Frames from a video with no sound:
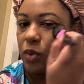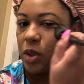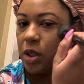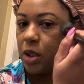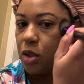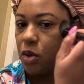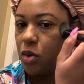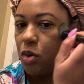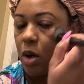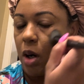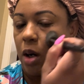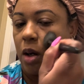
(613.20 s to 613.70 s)
We
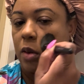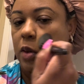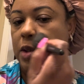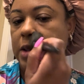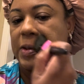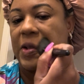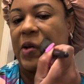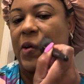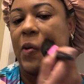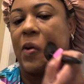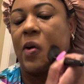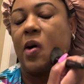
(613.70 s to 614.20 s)
do
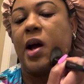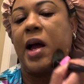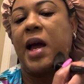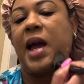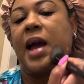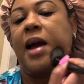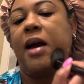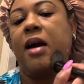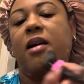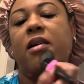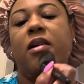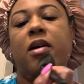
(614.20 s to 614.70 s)
also
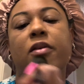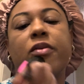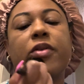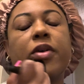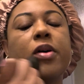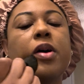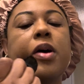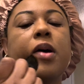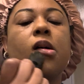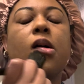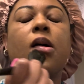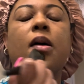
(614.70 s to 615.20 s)
have
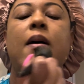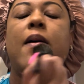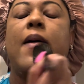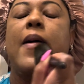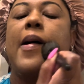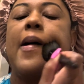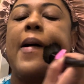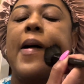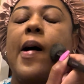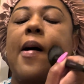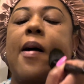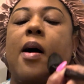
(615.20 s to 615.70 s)

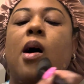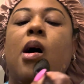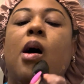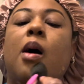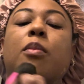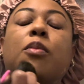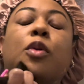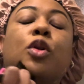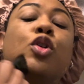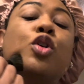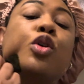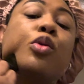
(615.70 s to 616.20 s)

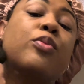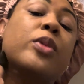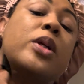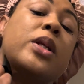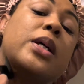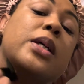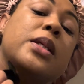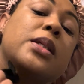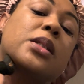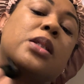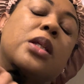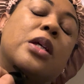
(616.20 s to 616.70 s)

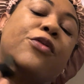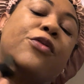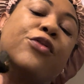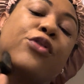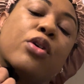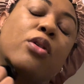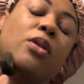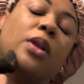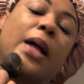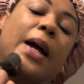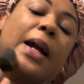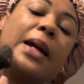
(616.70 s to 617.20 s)
luminous, if you
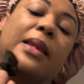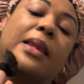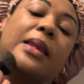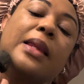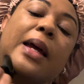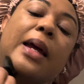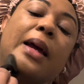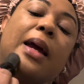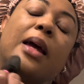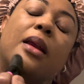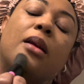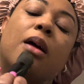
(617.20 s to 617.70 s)
like
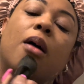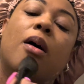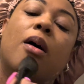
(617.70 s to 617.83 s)
that